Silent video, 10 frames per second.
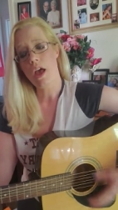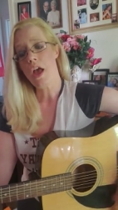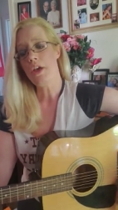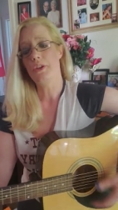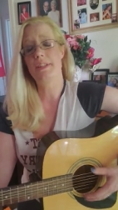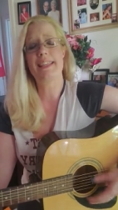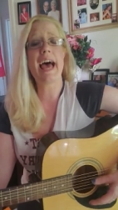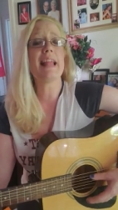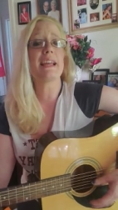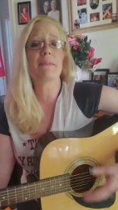You're
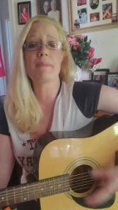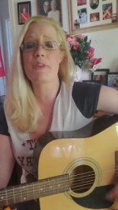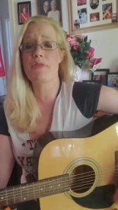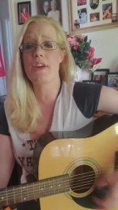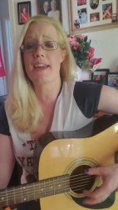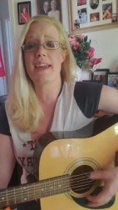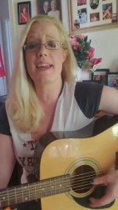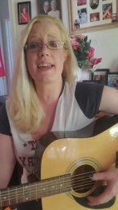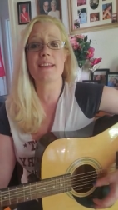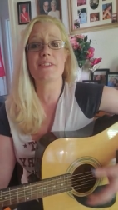telling me
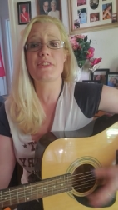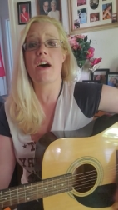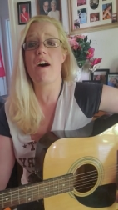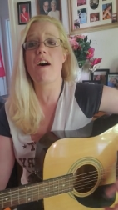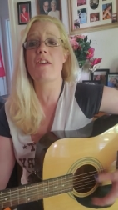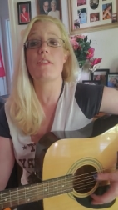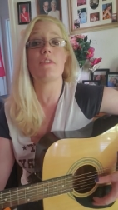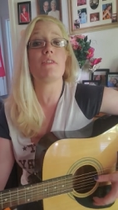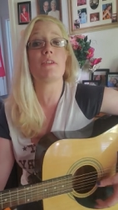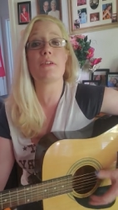things are
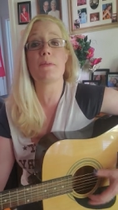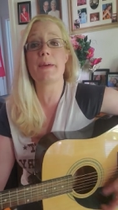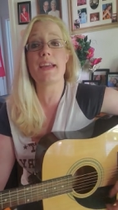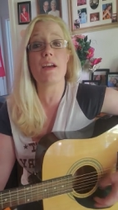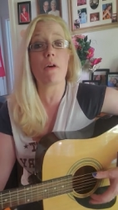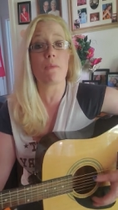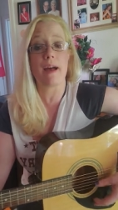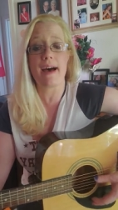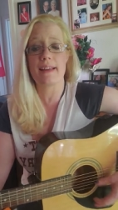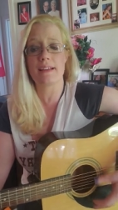gonna be
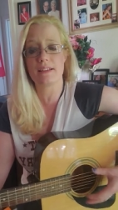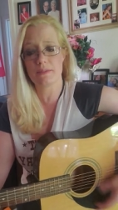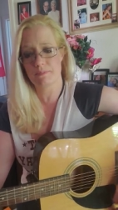alright.